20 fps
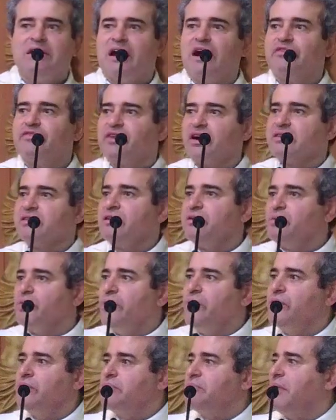I've got the
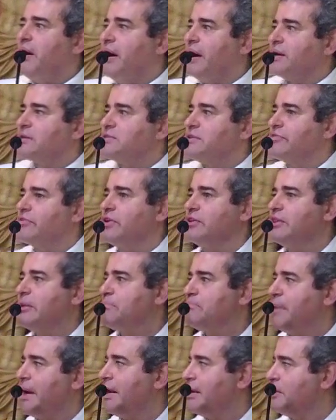wound marks, I've got
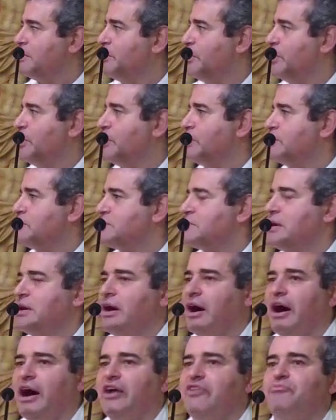the battle wounds,
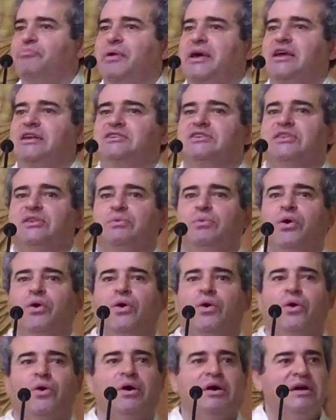I've been to the
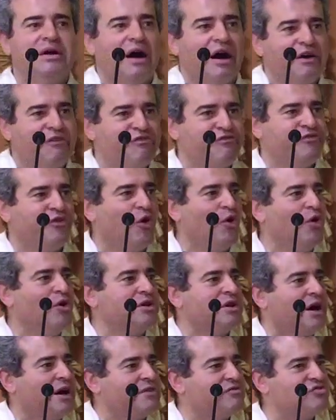war, I
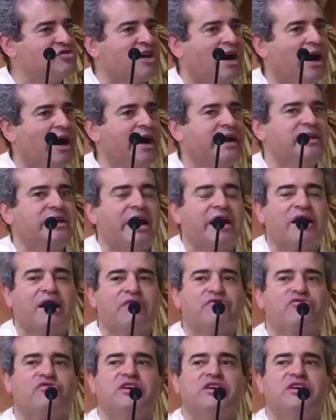fought, I've died, and I've